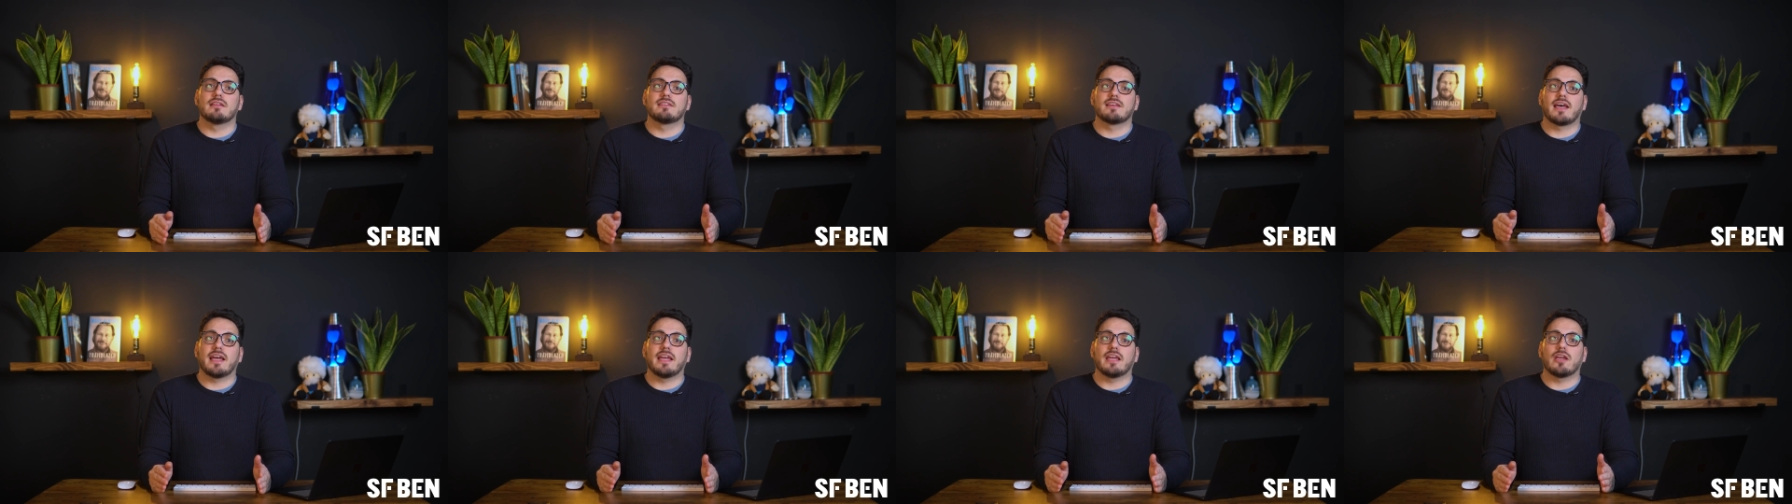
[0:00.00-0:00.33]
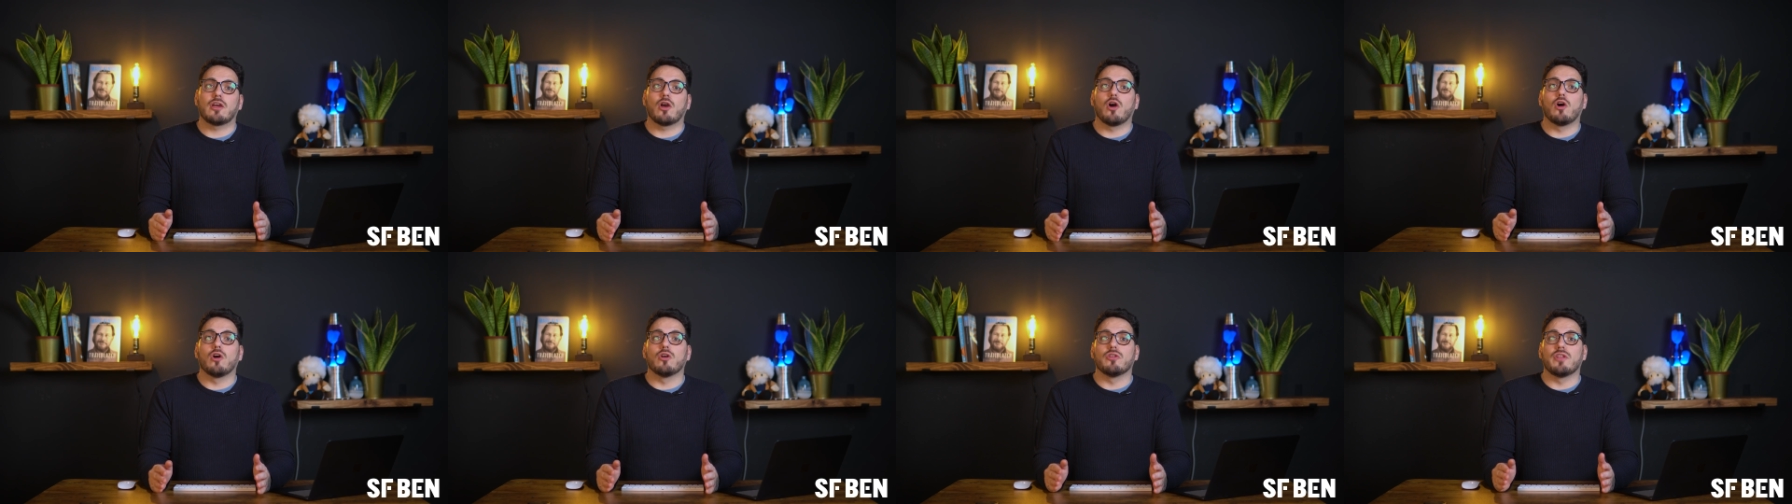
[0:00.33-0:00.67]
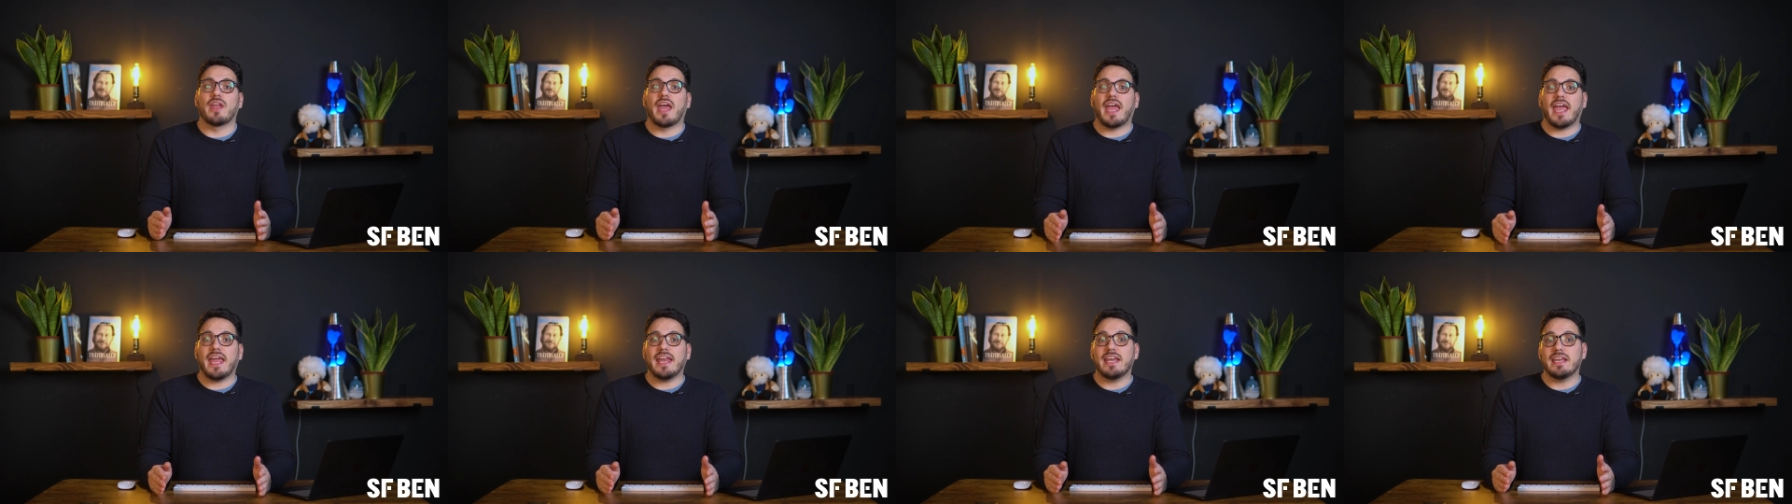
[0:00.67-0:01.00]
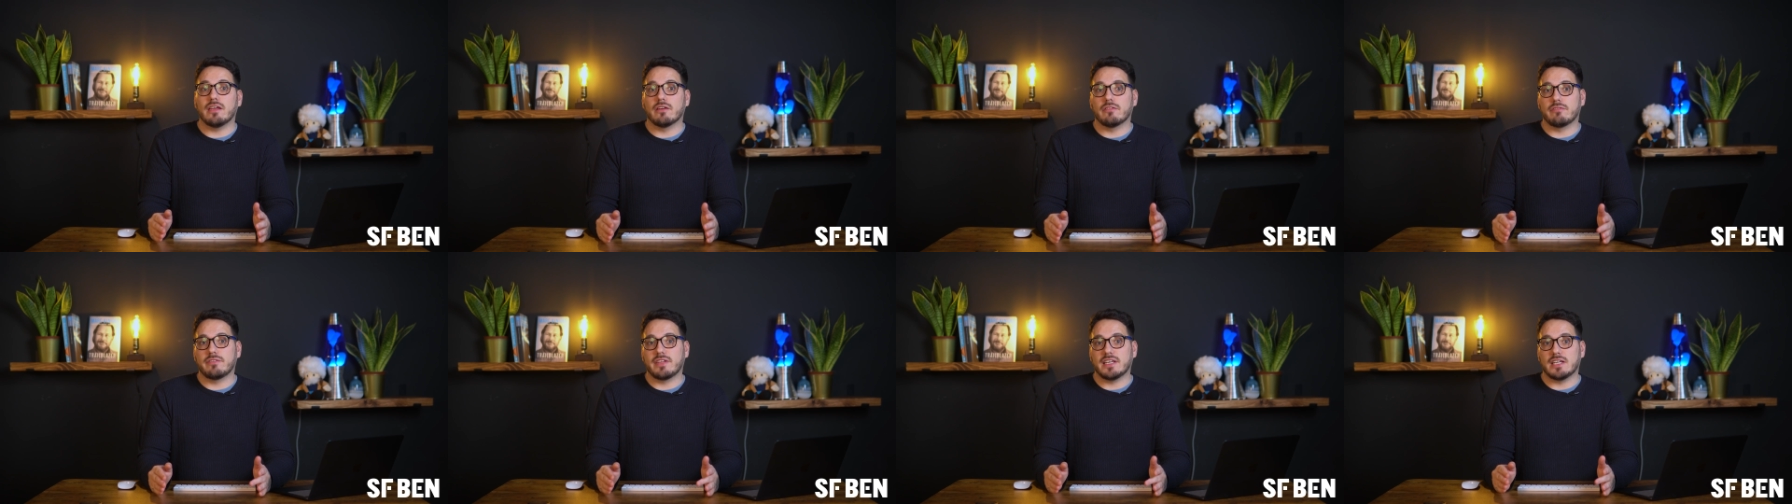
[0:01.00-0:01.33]
take on
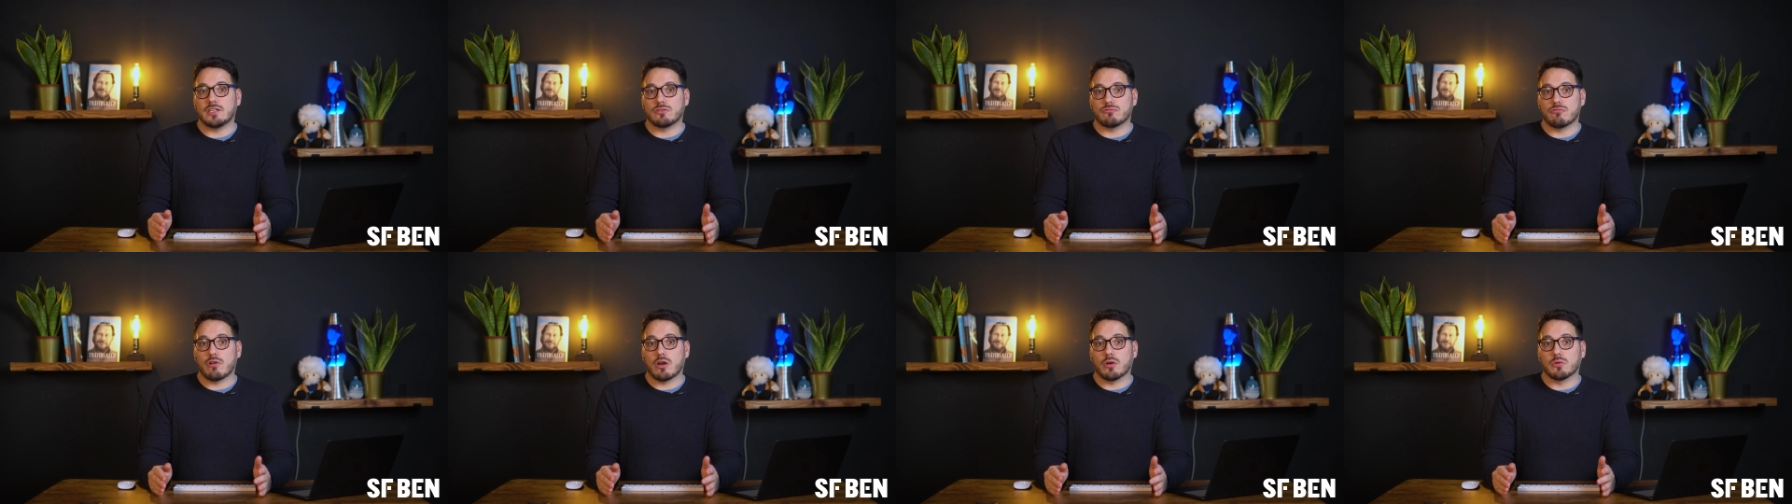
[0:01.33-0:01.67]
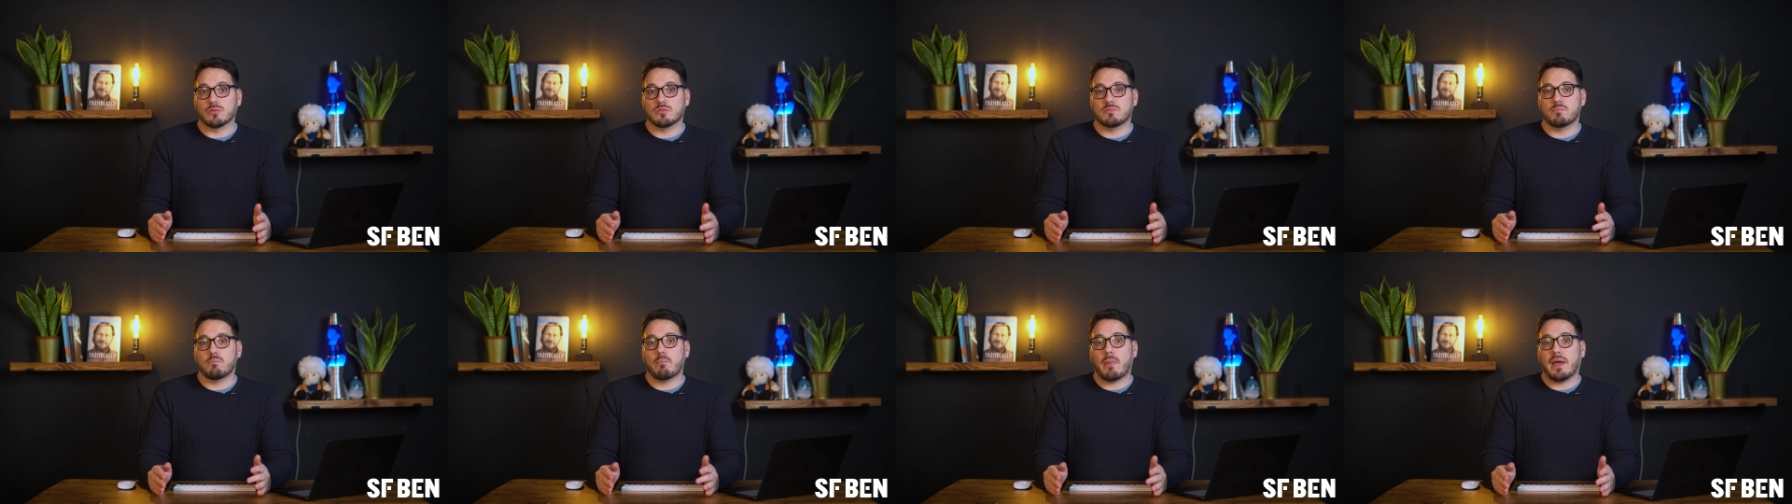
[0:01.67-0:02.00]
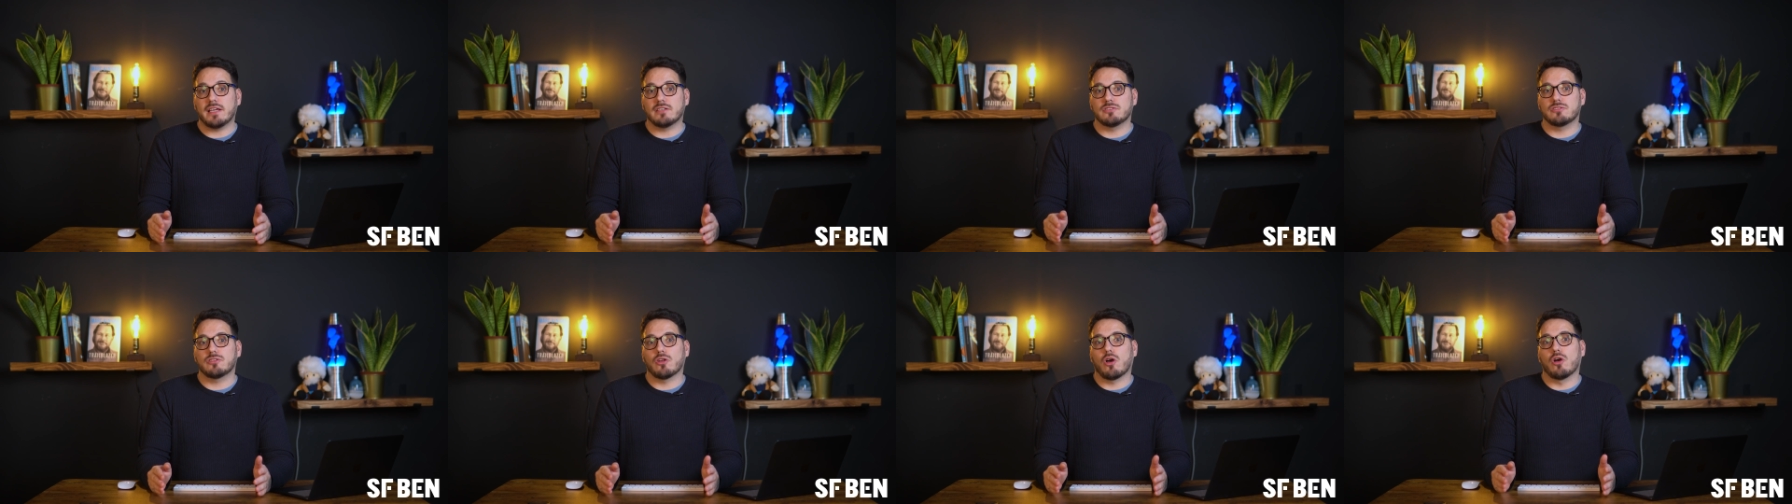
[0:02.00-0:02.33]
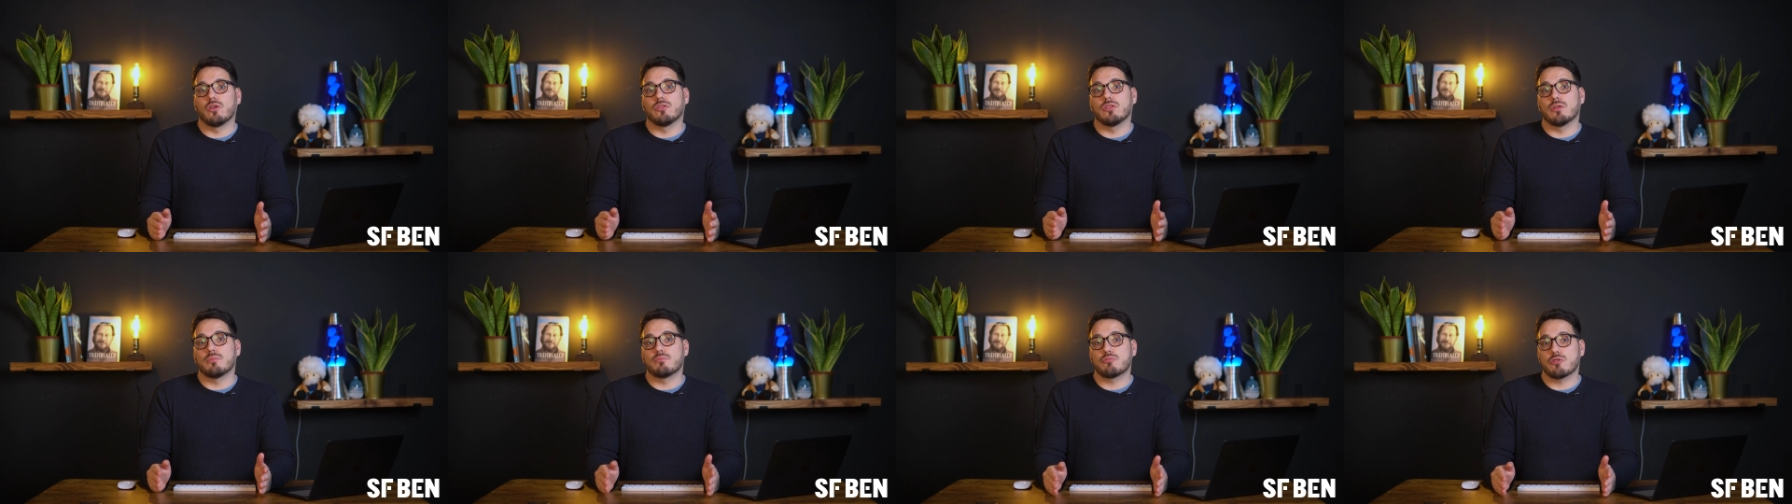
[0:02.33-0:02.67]
any of these roles based
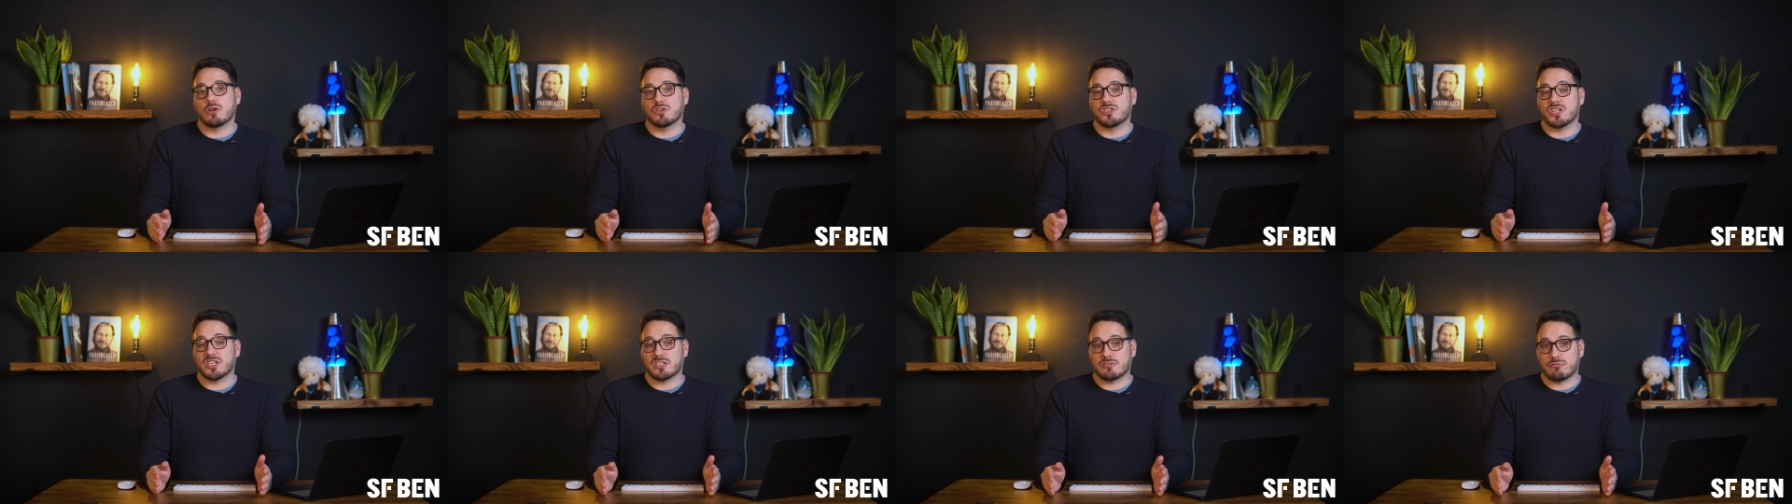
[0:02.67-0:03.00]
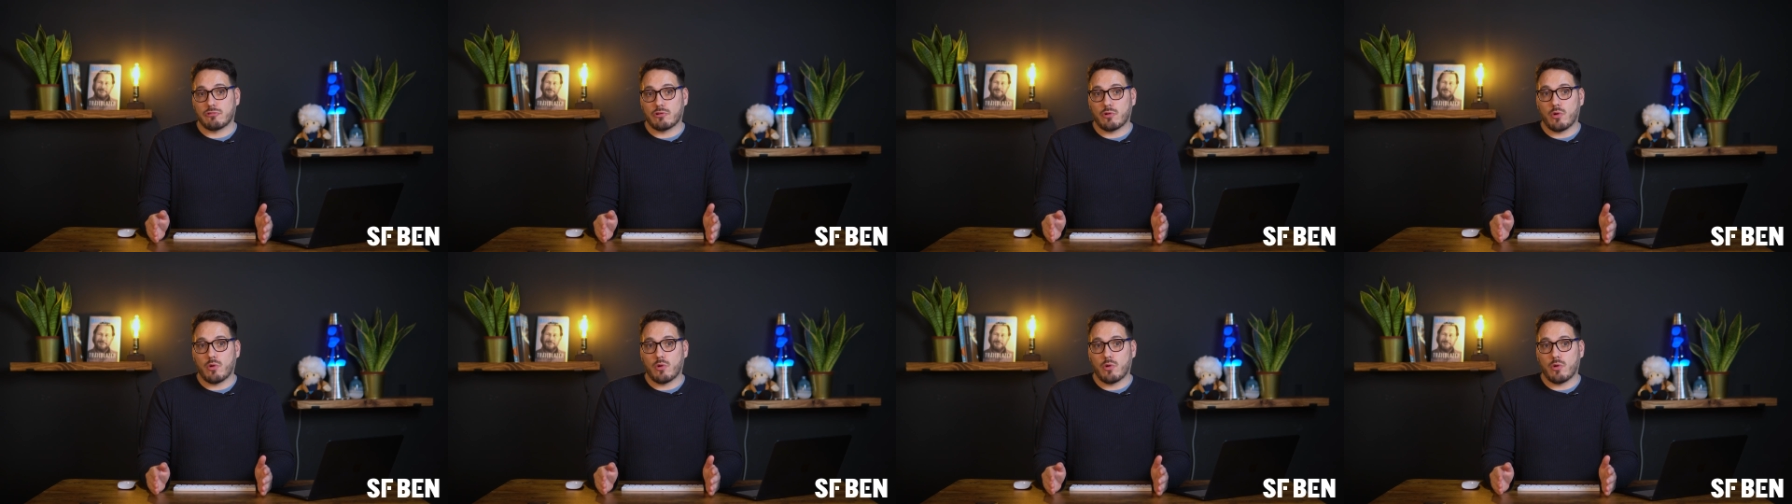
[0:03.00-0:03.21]
on the project's